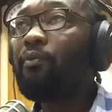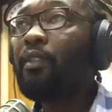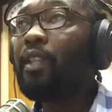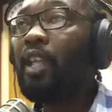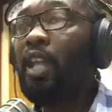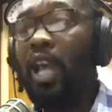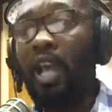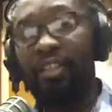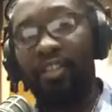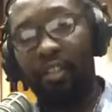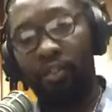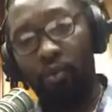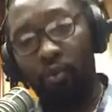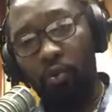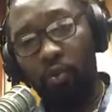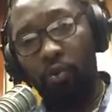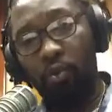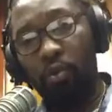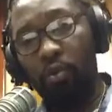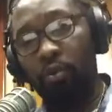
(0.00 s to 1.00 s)
A
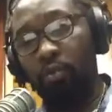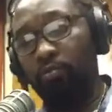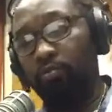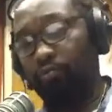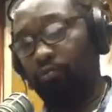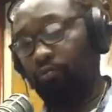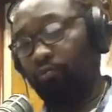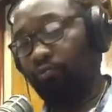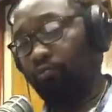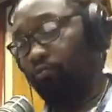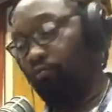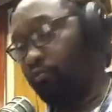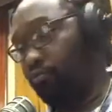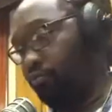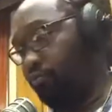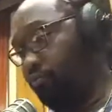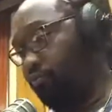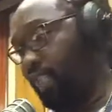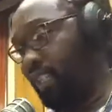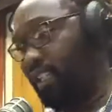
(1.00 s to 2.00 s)
school,
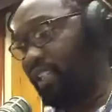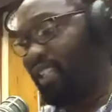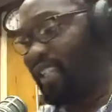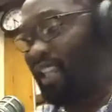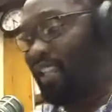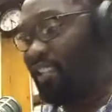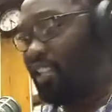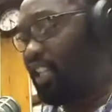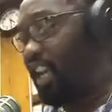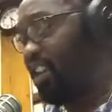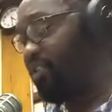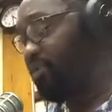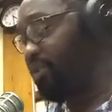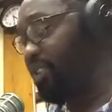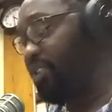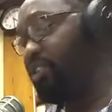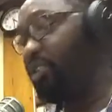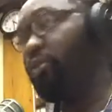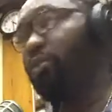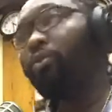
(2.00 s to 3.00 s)
the Kittel's government
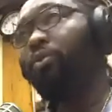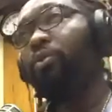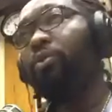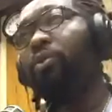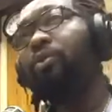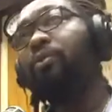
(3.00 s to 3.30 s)
school,